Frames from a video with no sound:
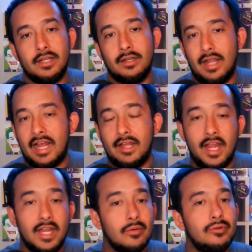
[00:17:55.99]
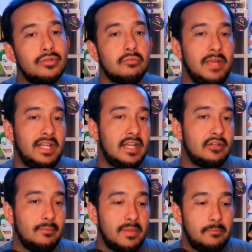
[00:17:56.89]
And anyone who's made
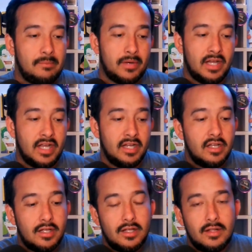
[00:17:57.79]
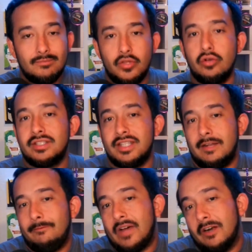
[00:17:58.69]
that trip to Pepperdine knows
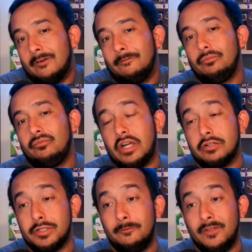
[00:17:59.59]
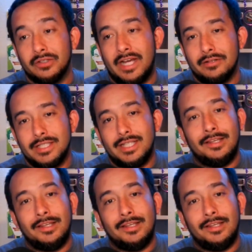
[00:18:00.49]
that Firestone Fieldhouse